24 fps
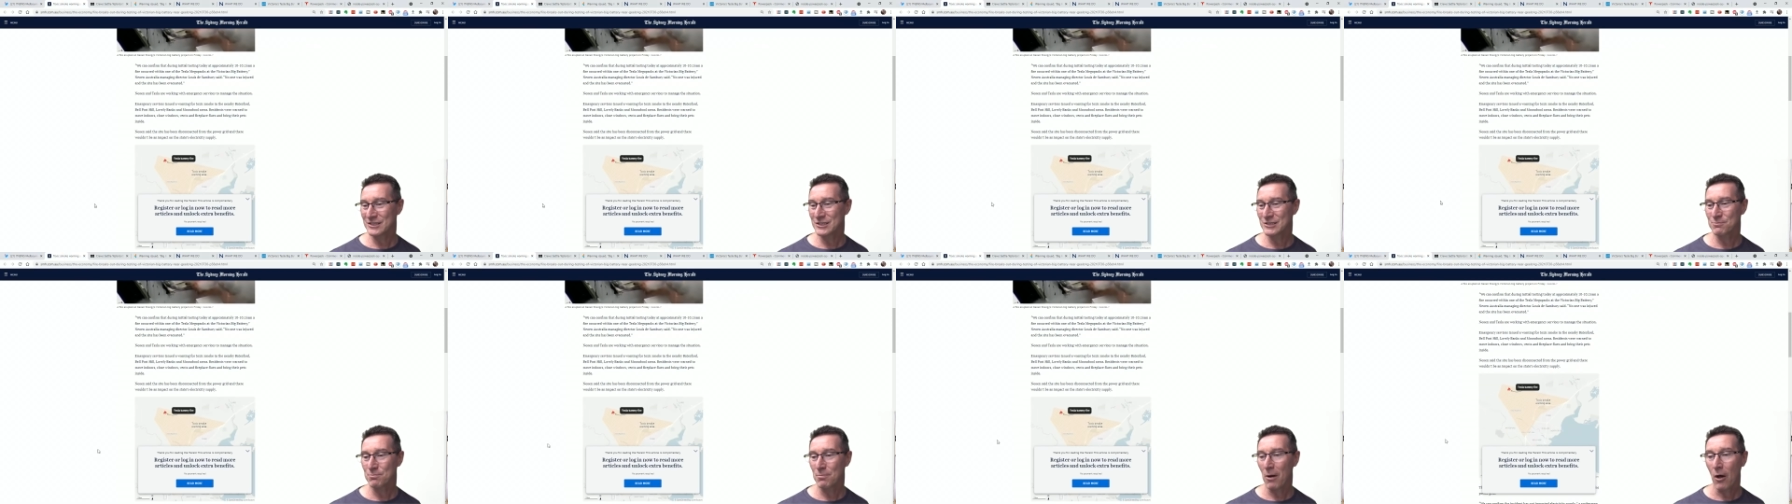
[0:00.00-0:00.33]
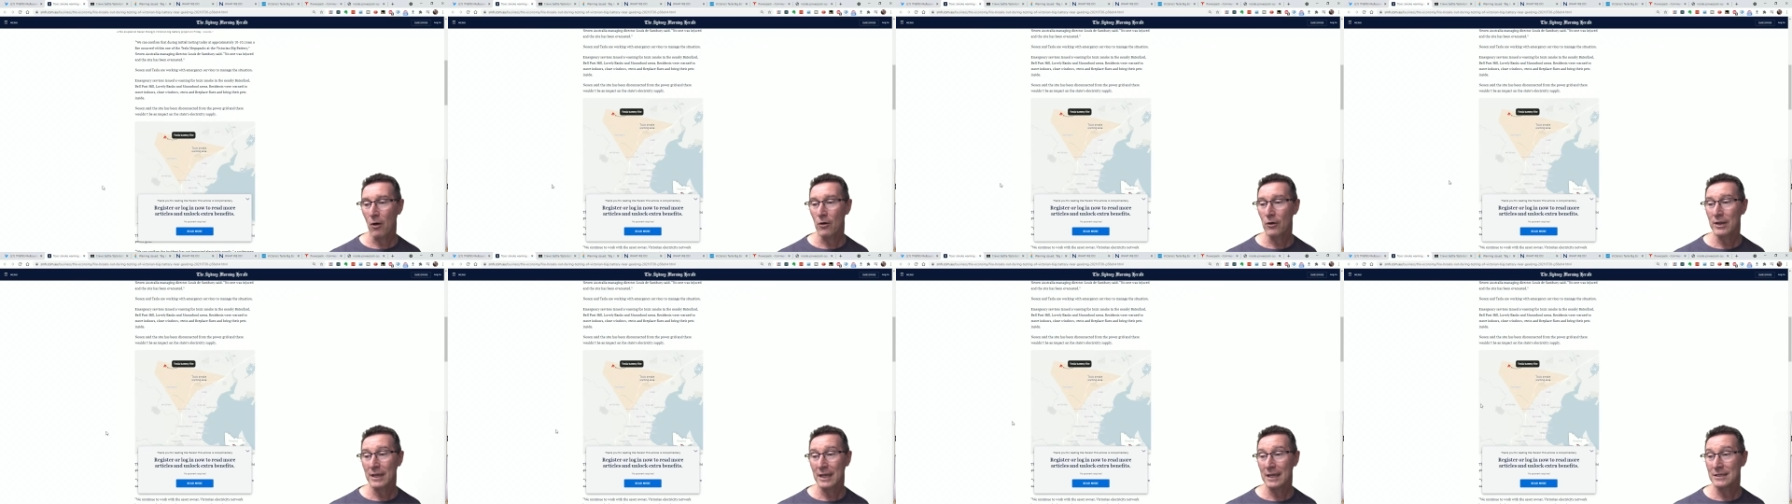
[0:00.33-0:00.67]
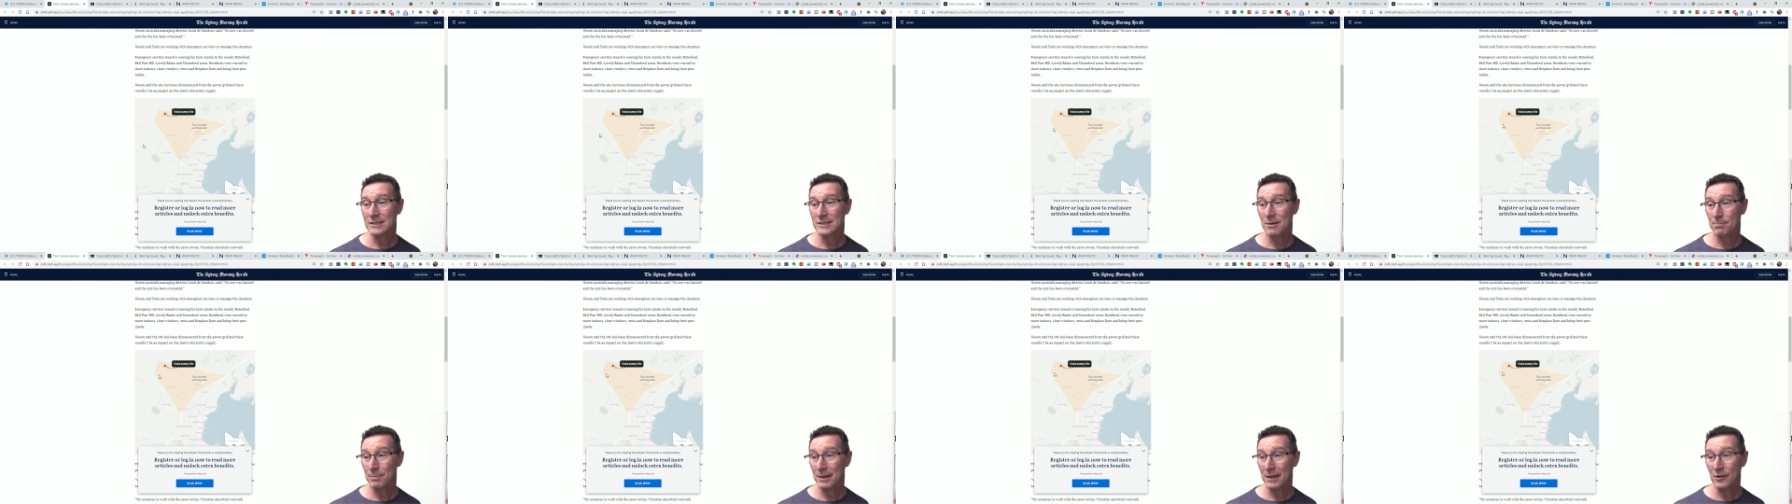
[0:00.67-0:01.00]
smoke
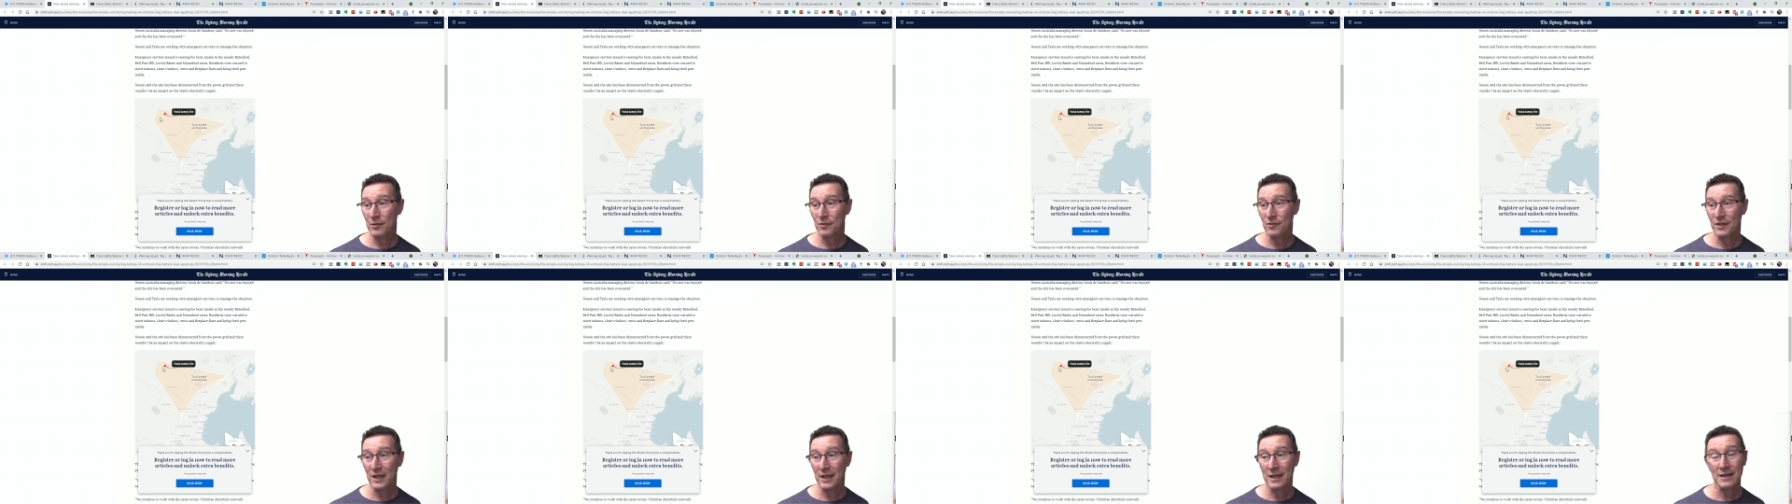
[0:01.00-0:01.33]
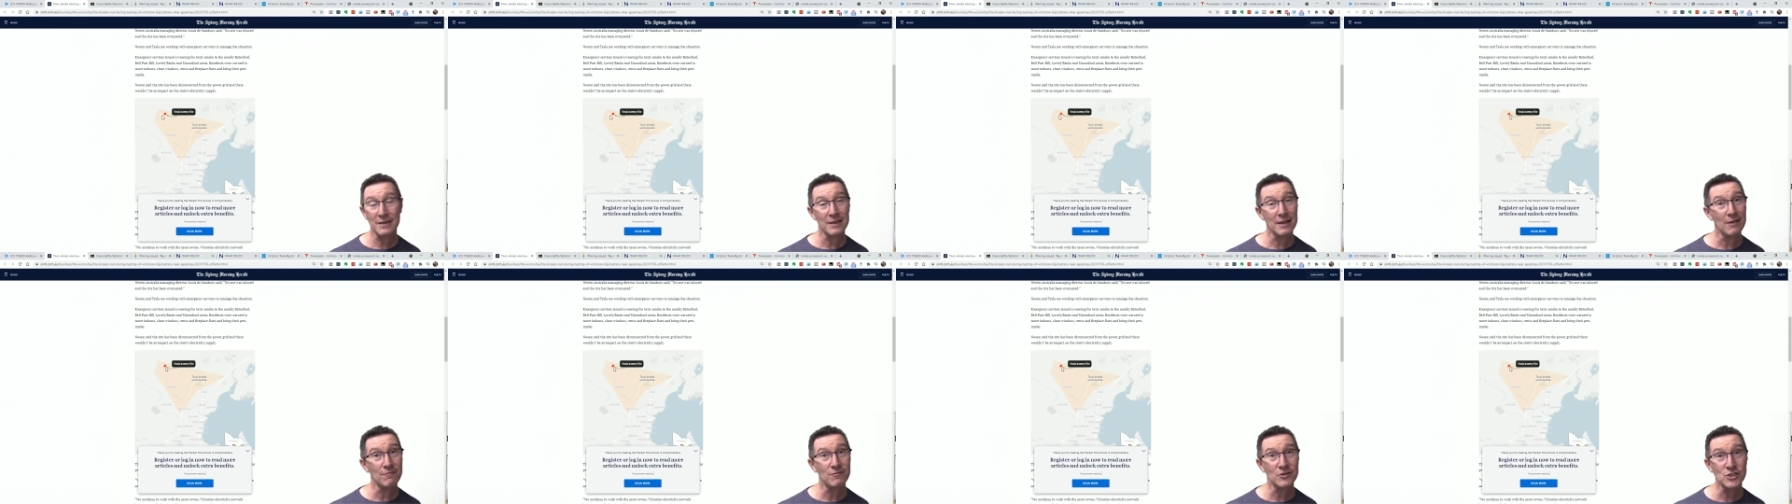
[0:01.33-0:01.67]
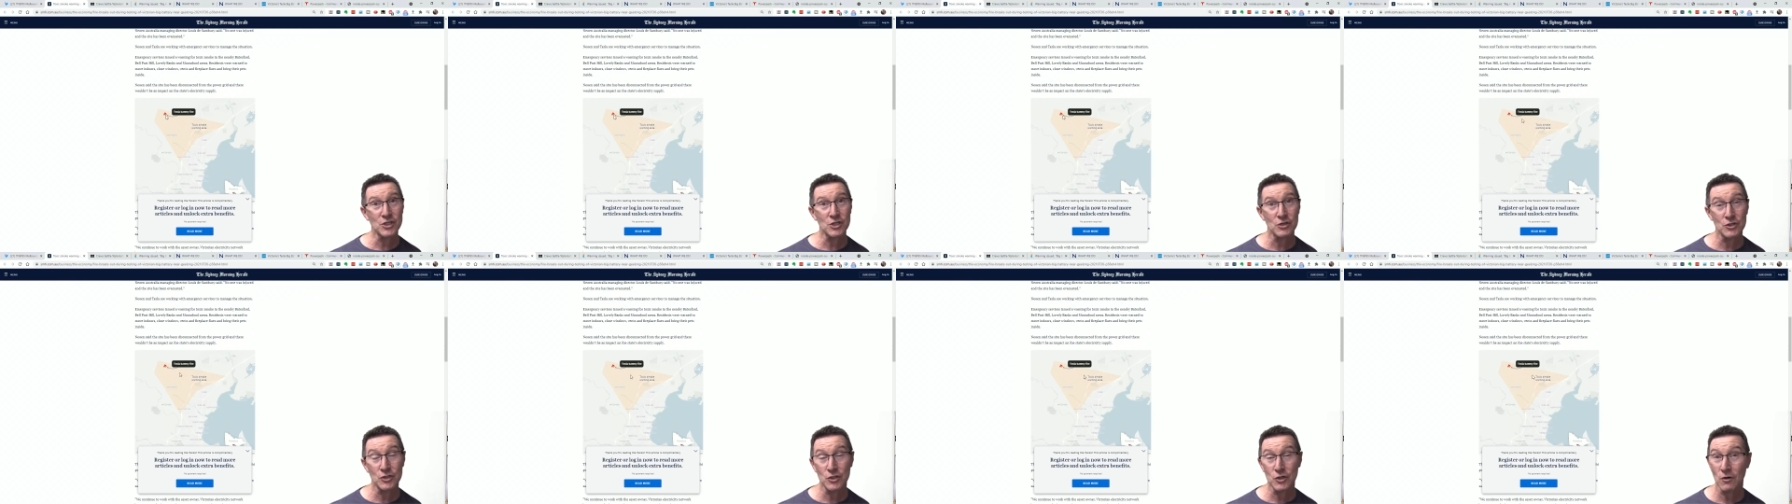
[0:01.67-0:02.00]
is a big thing, and they've
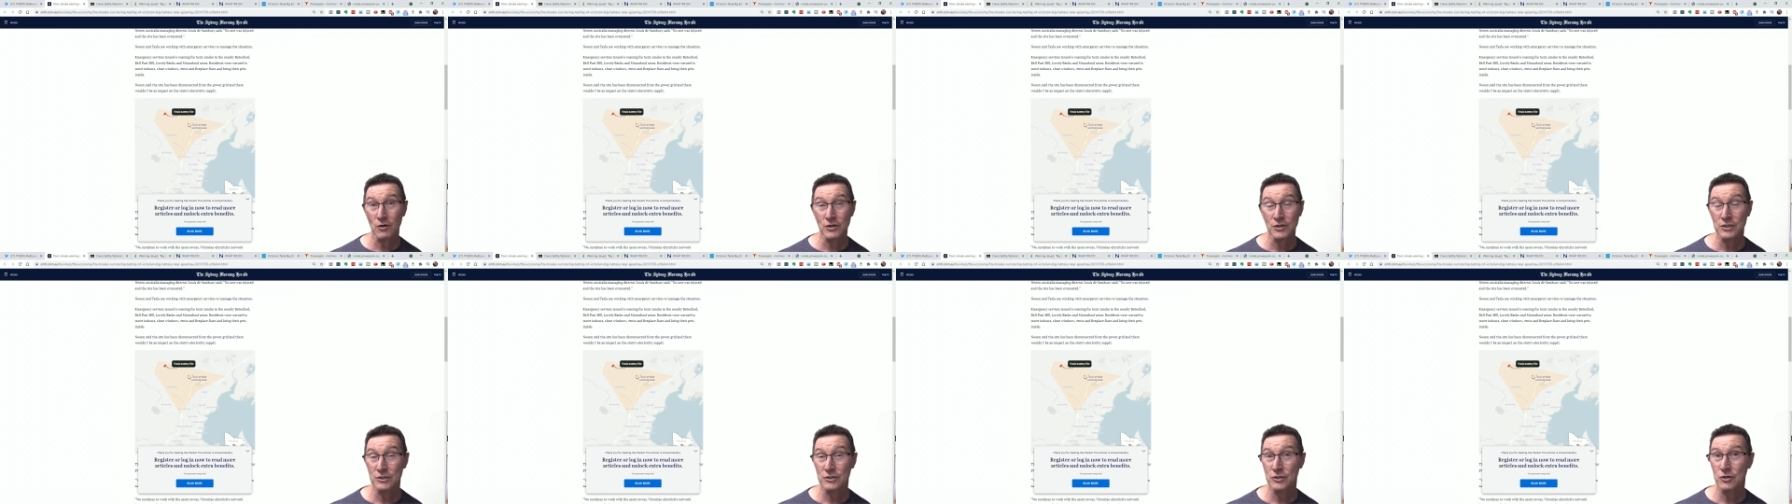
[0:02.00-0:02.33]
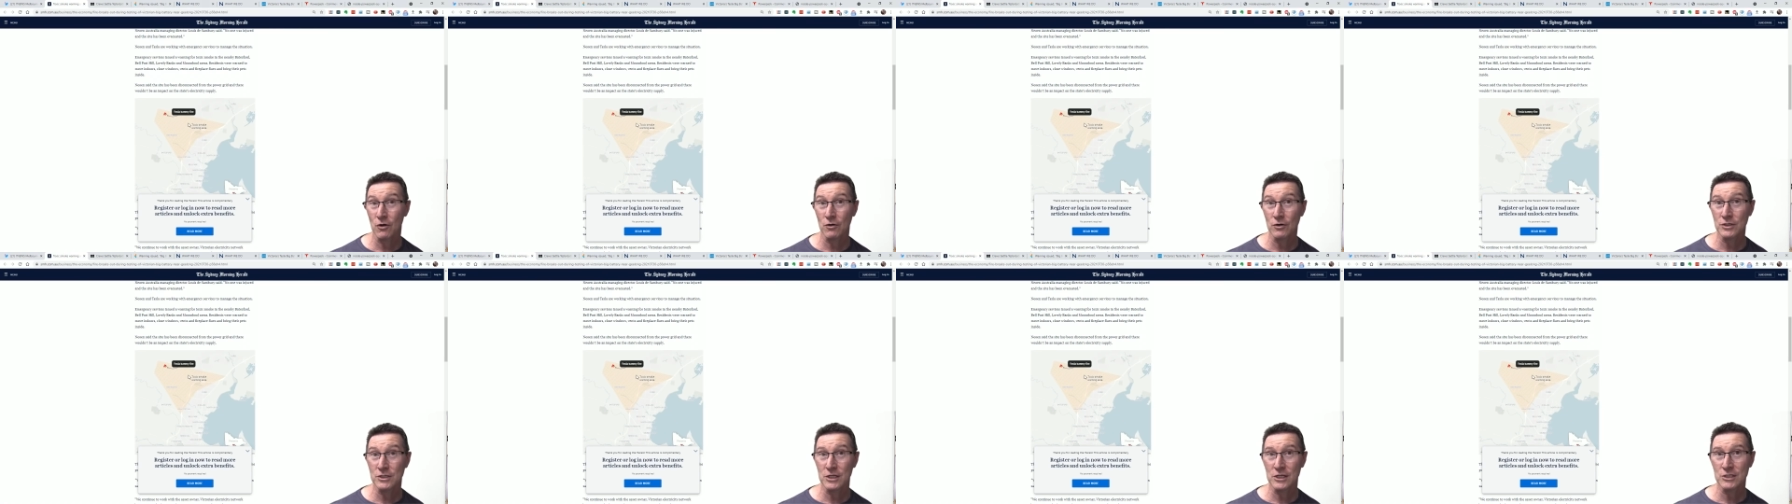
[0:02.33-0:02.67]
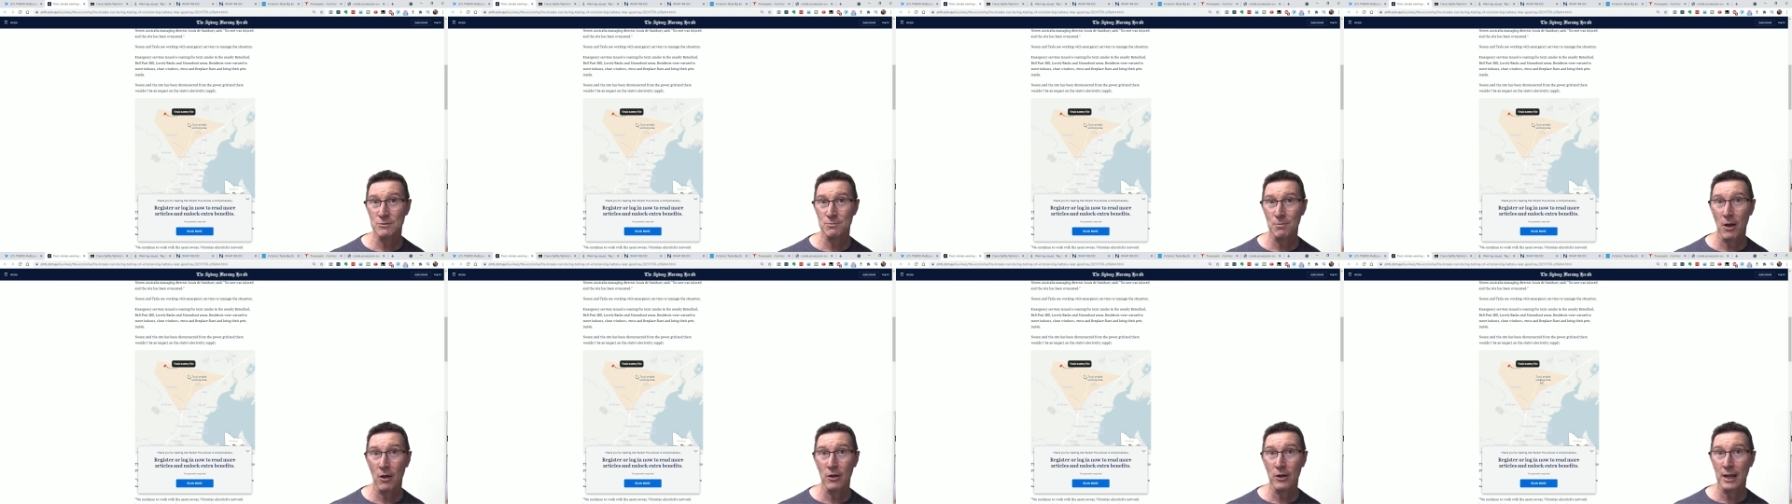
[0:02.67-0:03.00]
issued tox toxic
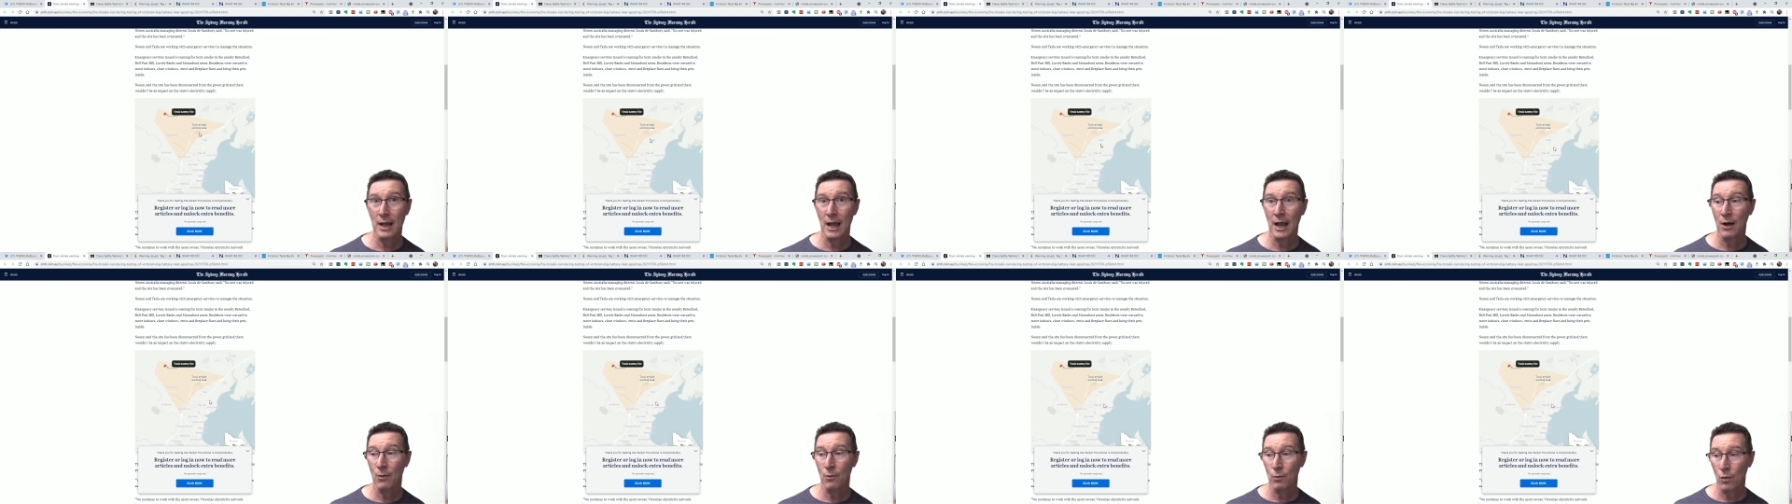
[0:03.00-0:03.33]
smoke uh,